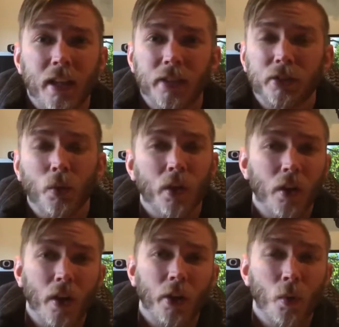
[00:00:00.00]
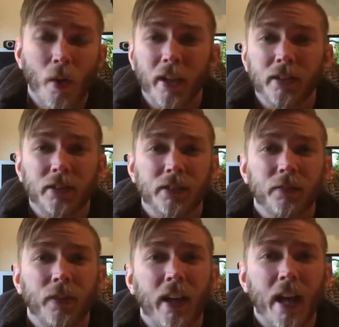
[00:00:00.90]
storyline quests
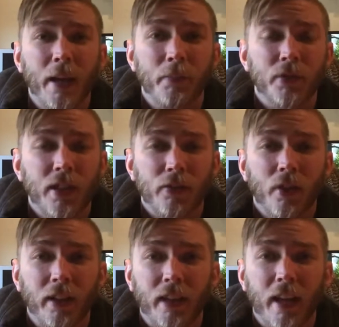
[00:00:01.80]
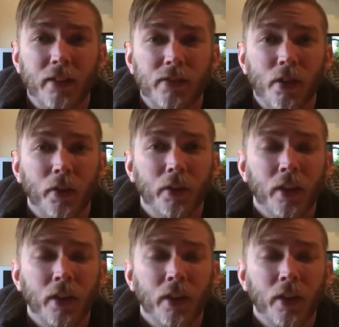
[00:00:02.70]
for games, things like that. So